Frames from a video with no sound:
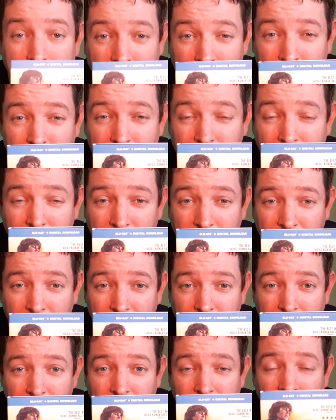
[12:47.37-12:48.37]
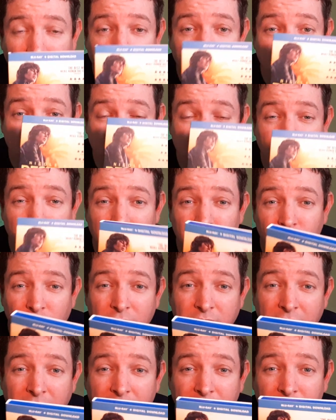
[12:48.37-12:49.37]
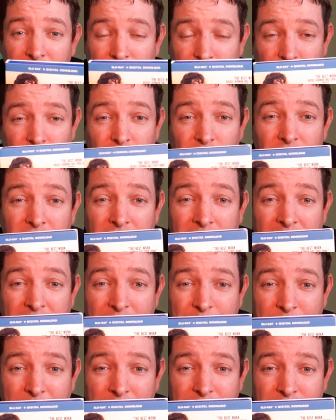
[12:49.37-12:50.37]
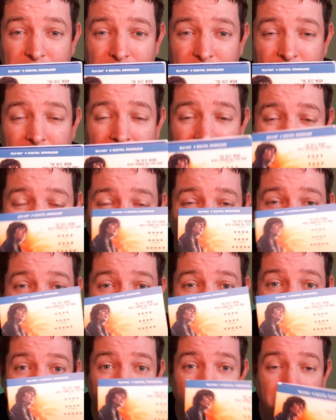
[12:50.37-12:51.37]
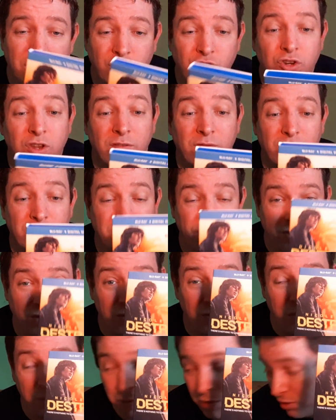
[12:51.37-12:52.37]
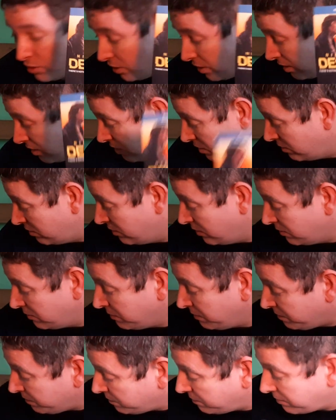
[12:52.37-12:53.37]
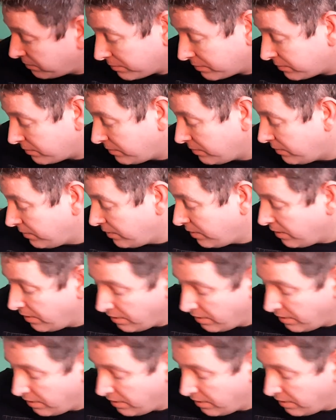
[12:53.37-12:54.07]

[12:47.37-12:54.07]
And I was going to trade it in because you got like £8 for it, and I didn't. And I should have because I've still not watched it.